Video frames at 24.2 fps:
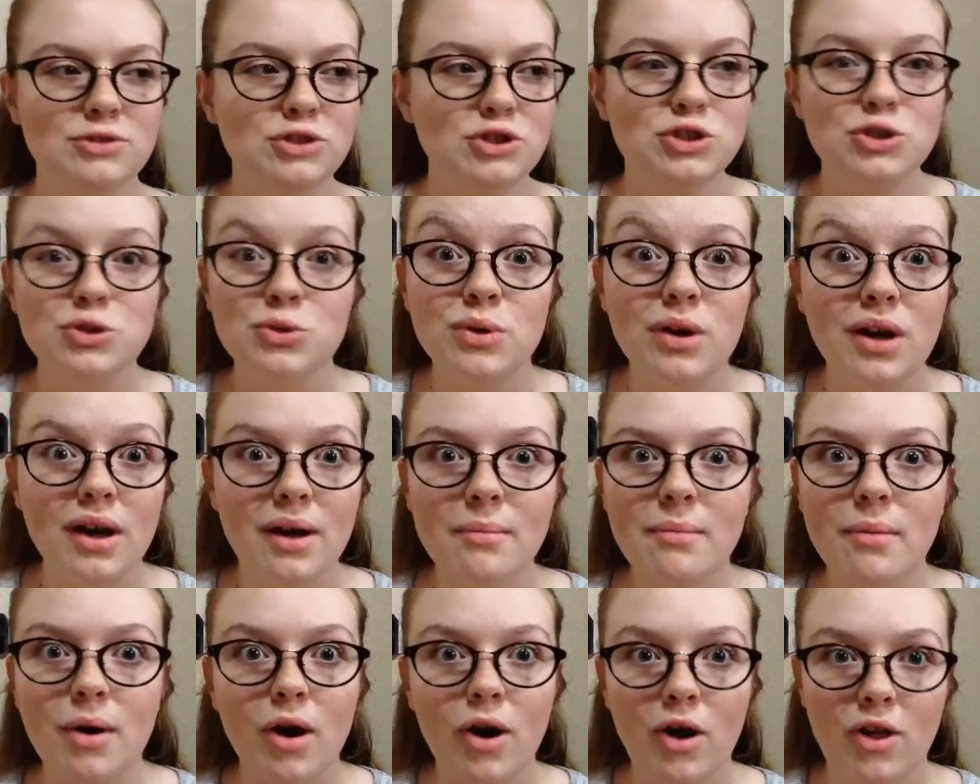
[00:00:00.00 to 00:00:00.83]
chew
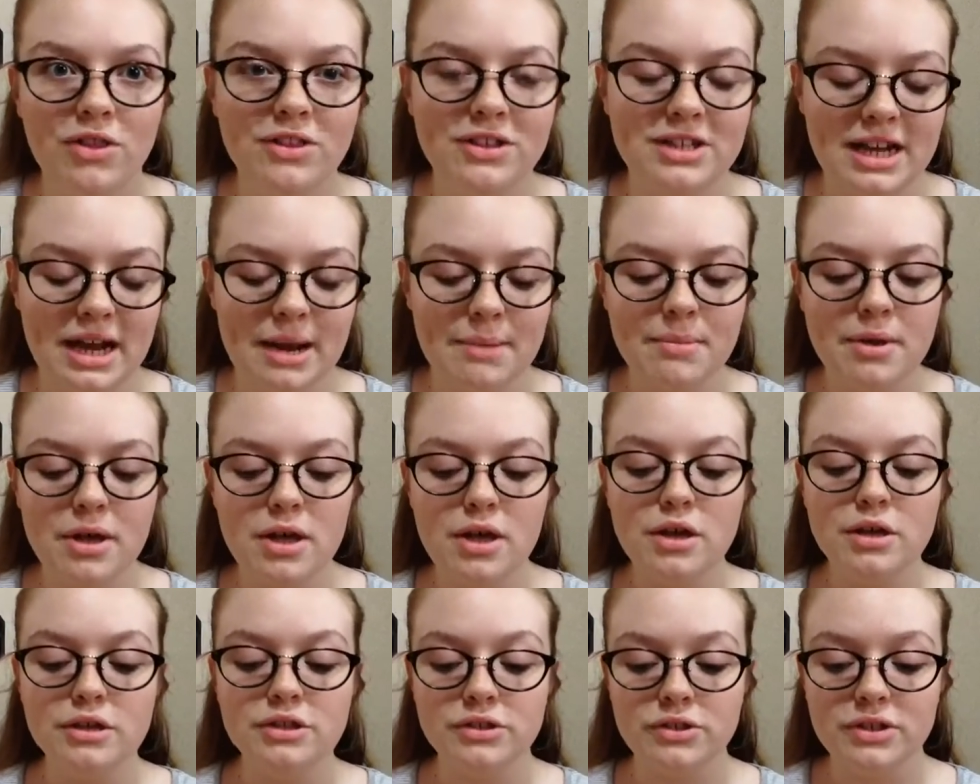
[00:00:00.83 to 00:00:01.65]
gum all the time.
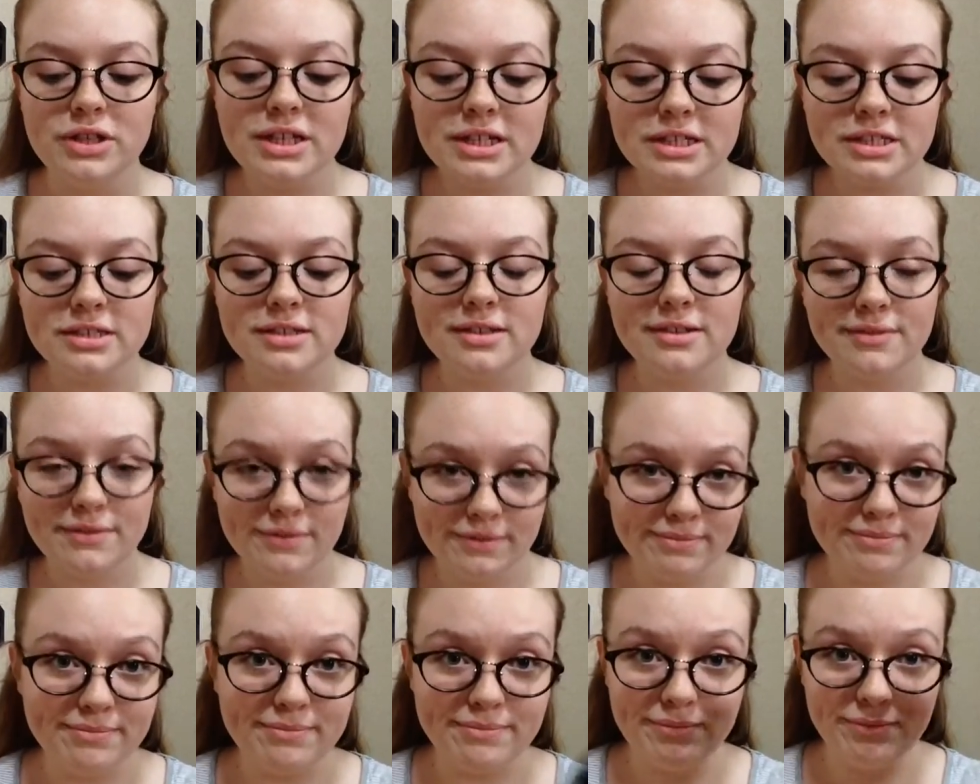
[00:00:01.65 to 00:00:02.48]
So this
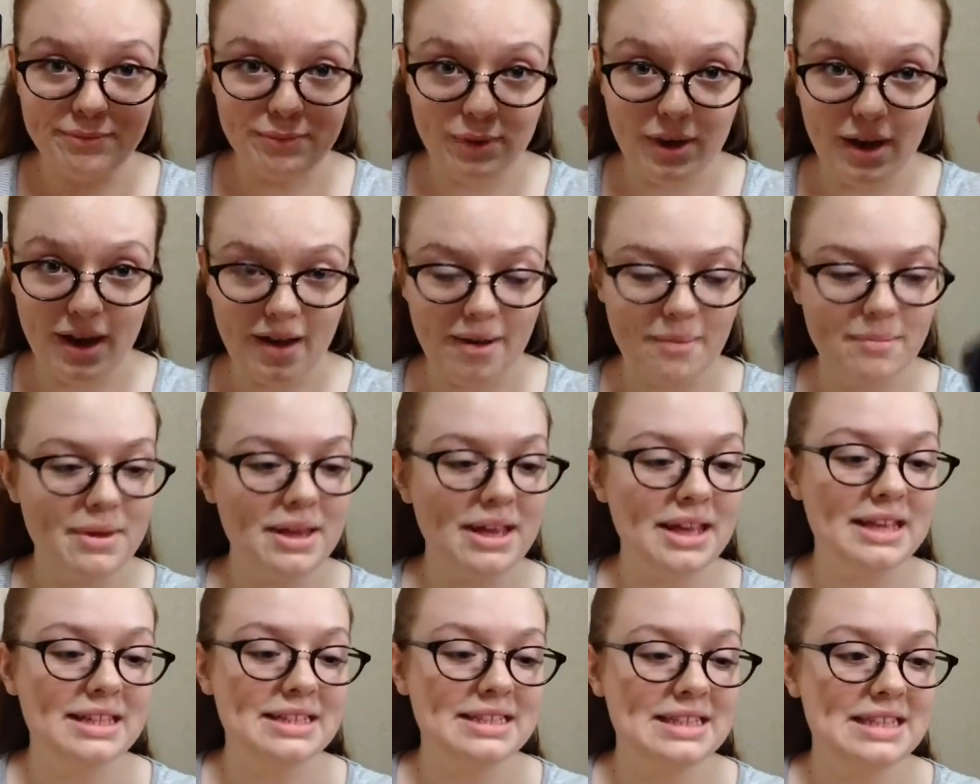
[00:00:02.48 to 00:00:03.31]
gum
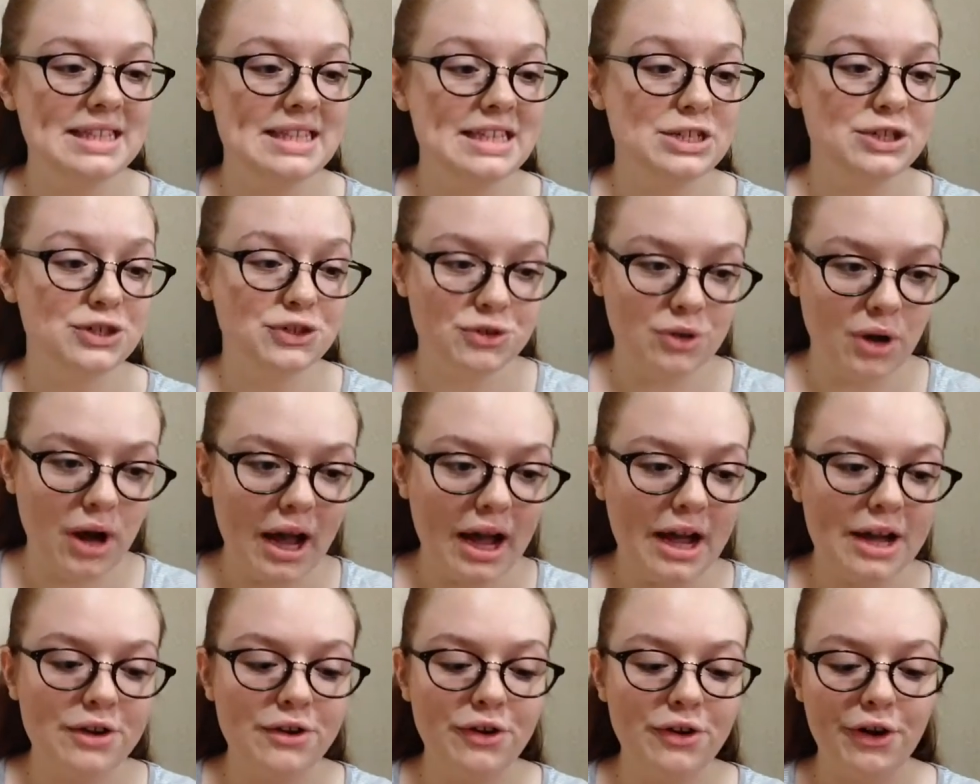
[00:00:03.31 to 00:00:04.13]
is the
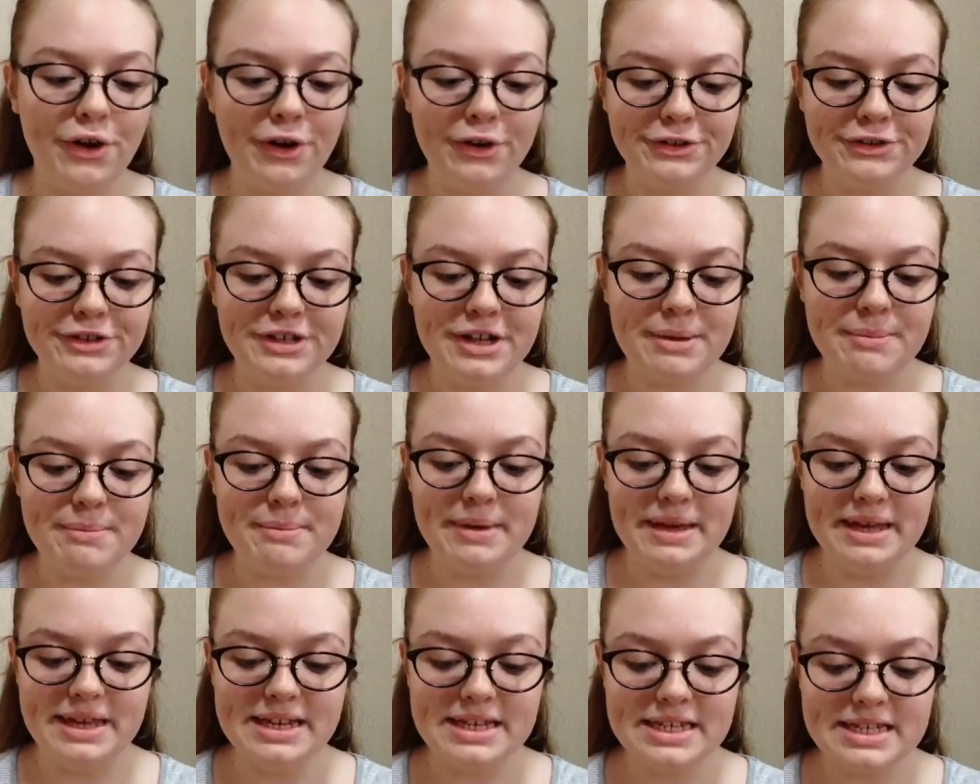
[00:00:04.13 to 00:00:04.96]
Stride All Day
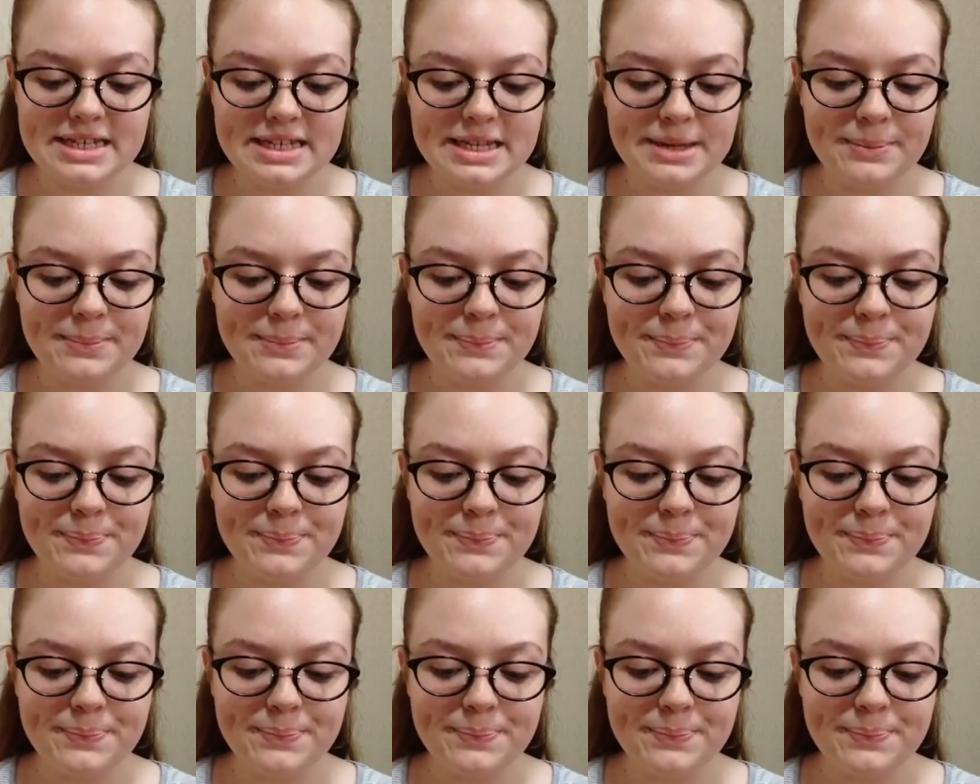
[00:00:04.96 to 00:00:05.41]
Mint.